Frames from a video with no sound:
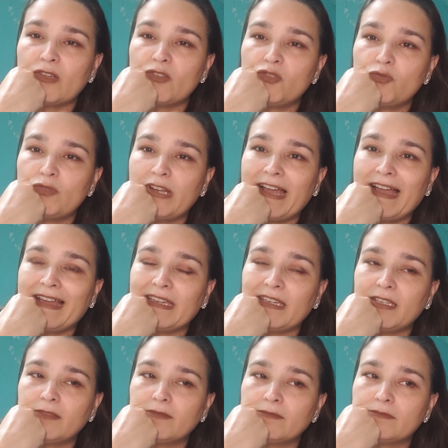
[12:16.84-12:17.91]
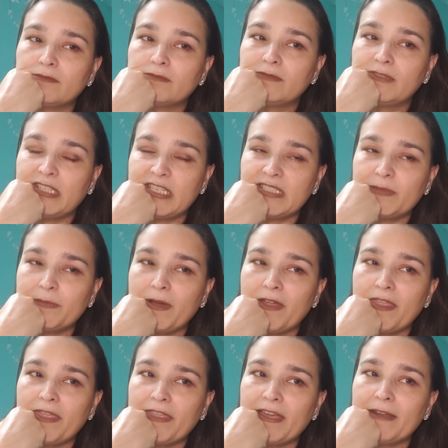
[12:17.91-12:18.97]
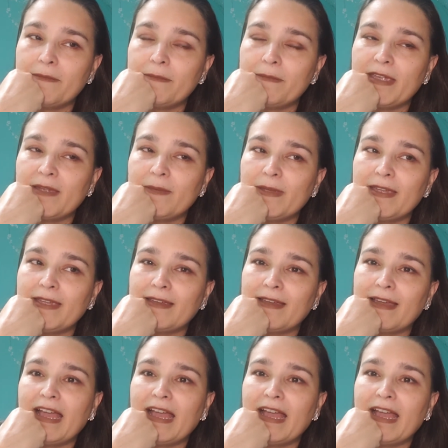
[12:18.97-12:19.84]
July this month and maybe